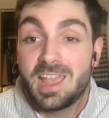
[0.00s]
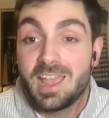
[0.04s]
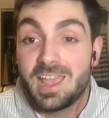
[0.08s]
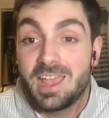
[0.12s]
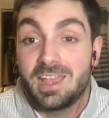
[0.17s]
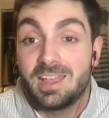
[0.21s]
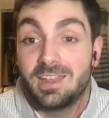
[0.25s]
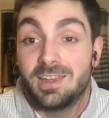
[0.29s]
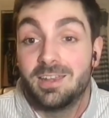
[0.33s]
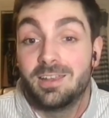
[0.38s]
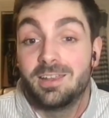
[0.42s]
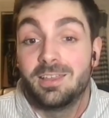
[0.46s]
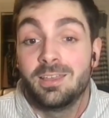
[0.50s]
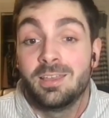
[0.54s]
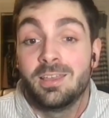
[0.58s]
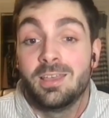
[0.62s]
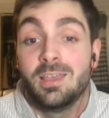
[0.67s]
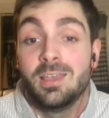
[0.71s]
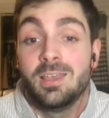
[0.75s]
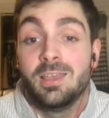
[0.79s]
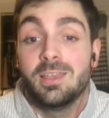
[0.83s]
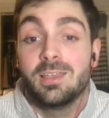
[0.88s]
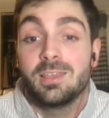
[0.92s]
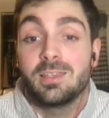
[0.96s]
And,
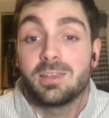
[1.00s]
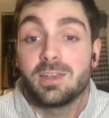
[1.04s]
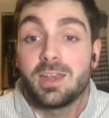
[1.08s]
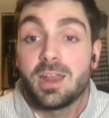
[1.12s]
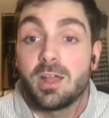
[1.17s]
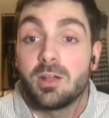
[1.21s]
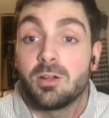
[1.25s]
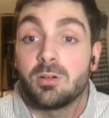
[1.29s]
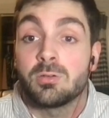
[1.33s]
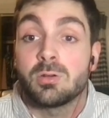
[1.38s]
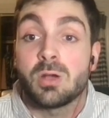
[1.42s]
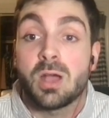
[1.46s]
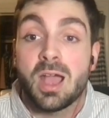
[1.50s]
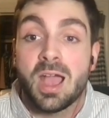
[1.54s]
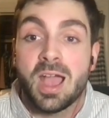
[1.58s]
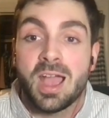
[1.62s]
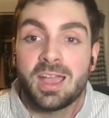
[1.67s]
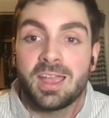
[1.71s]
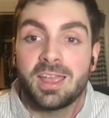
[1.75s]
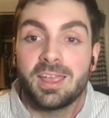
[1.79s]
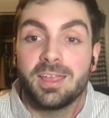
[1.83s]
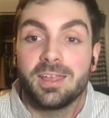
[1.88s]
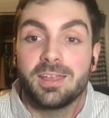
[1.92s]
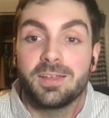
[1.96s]
you know,
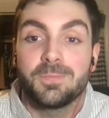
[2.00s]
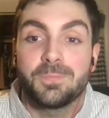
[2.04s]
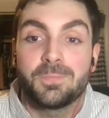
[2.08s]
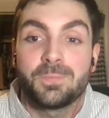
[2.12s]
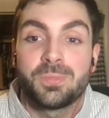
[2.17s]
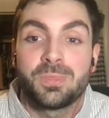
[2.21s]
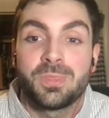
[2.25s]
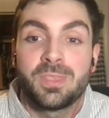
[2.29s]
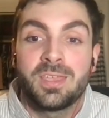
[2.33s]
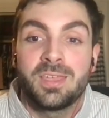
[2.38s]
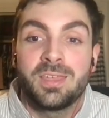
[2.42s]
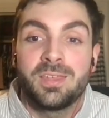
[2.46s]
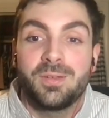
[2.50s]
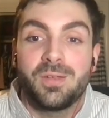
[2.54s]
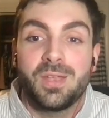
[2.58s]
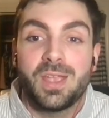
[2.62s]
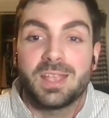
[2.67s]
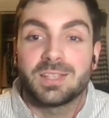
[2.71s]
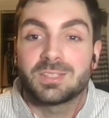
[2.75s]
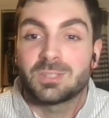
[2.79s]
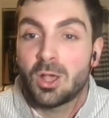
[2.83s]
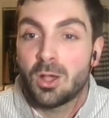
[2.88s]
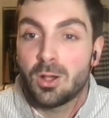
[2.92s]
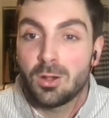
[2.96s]
I,
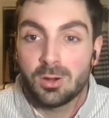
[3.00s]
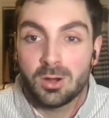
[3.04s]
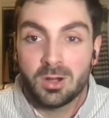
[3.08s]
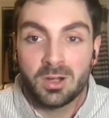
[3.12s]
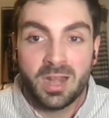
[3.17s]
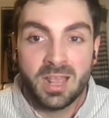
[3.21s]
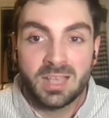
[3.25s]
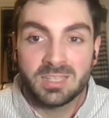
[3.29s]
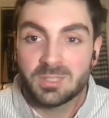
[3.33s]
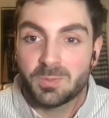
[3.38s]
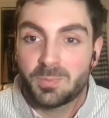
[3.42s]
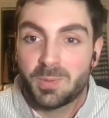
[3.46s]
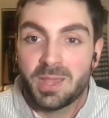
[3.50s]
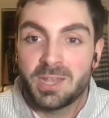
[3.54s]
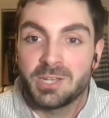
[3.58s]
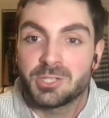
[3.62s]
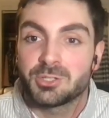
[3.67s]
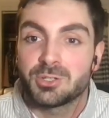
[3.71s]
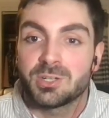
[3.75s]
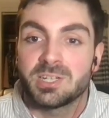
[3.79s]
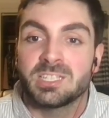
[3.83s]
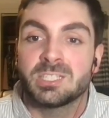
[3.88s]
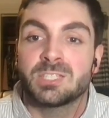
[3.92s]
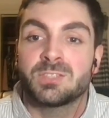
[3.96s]
it's hard as a
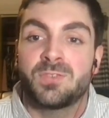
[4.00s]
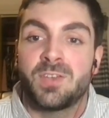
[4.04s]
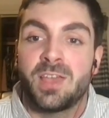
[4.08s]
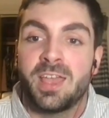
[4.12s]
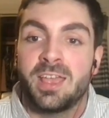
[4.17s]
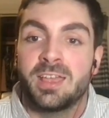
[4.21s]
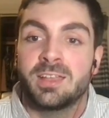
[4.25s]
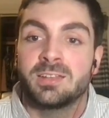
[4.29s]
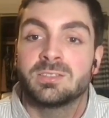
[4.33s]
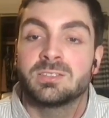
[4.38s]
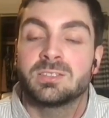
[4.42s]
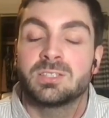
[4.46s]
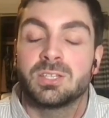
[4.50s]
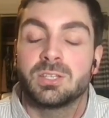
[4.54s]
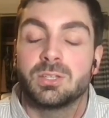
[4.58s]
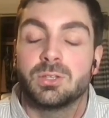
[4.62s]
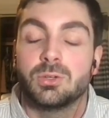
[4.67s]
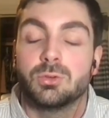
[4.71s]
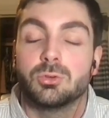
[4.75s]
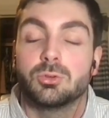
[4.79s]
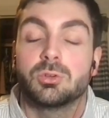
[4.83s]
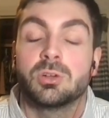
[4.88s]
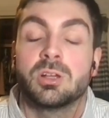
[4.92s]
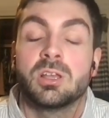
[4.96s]
Patriots fan
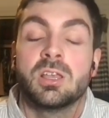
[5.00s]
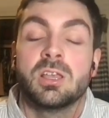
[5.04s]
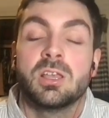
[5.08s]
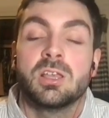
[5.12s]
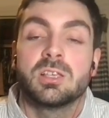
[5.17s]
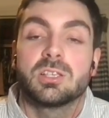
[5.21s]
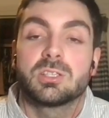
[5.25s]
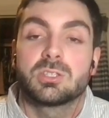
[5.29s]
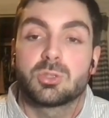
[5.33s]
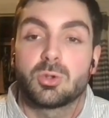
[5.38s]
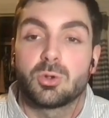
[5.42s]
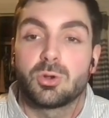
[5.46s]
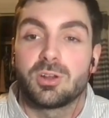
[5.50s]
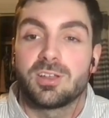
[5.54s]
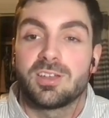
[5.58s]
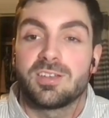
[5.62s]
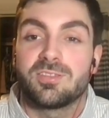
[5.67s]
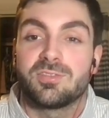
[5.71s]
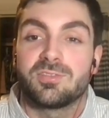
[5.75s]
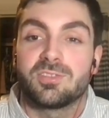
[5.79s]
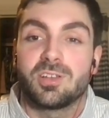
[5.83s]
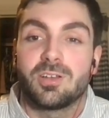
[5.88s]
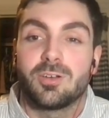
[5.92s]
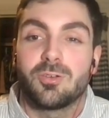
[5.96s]
to sort
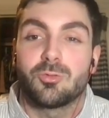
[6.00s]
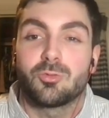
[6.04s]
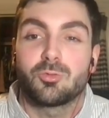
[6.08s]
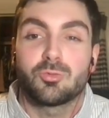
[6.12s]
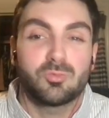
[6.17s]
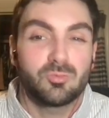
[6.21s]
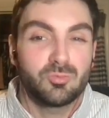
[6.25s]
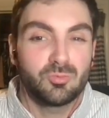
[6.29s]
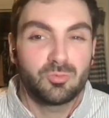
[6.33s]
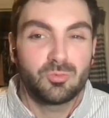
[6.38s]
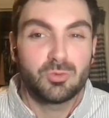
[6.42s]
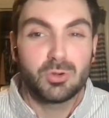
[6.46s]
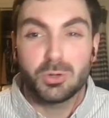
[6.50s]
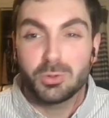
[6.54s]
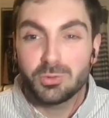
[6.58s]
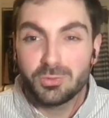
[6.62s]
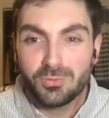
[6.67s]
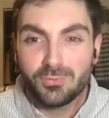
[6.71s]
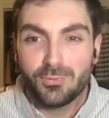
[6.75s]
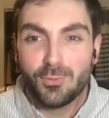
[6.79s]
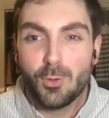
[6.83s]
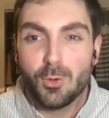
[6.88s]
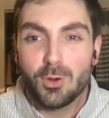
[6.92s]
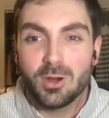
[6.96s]
of root
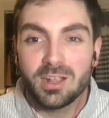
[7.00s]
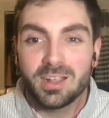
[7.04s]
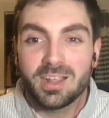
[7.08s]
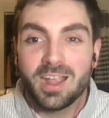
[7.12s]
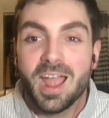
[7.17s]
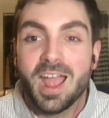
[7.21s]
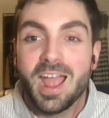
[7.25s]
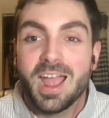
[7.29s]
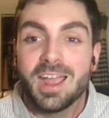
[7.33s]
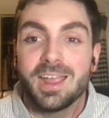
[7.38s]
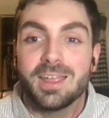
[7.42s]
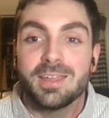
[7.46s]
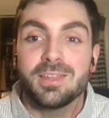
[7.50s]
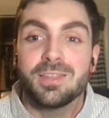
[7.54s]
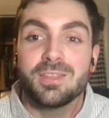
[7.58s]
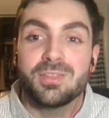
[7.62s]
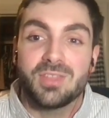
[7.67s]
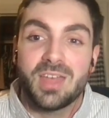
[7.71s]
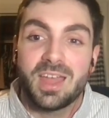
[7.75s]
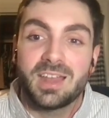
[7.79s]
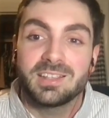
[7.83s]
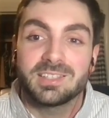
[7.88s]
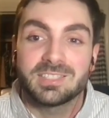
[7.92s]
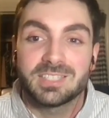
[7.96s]
for a guy
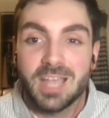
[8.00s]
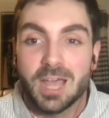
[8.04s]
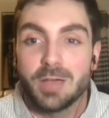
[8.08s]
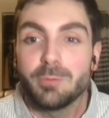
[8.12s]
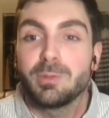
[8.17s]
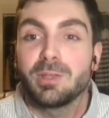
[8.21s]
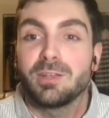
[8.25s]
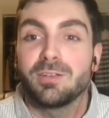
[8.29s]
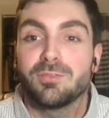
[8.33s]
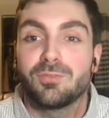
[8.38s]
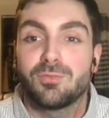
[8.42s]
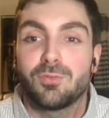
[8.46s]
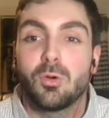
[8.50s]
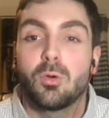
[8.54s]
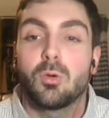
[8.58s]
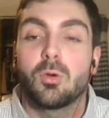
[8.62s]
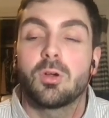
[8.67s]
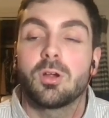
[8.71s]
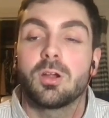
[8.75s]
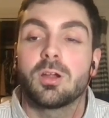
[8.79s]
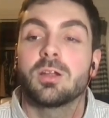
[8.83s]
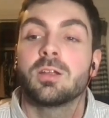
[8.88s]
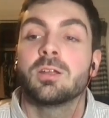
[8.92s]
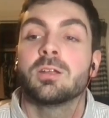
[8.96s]
that is coming
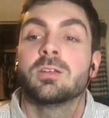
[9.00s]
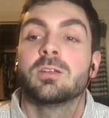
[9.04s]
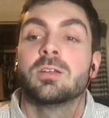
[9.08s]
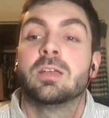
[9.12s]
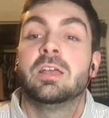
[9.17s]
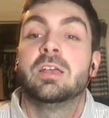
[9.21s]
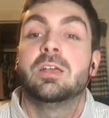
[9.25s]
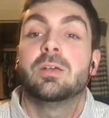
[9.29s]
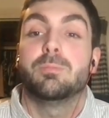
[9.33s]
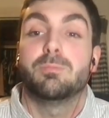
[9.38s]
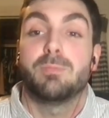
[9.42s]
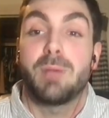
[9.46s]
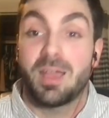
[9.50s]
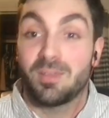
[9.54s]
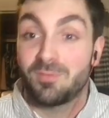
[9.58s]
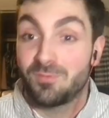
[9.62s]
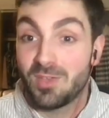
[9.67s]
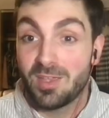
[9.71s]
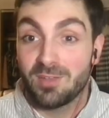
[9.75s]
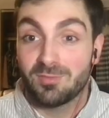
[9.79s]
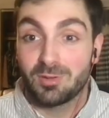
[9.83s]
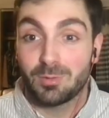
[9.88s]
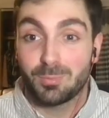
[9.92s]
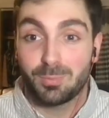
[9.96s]
for my
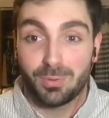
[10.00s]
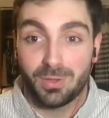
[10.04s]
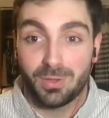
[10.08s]
favorite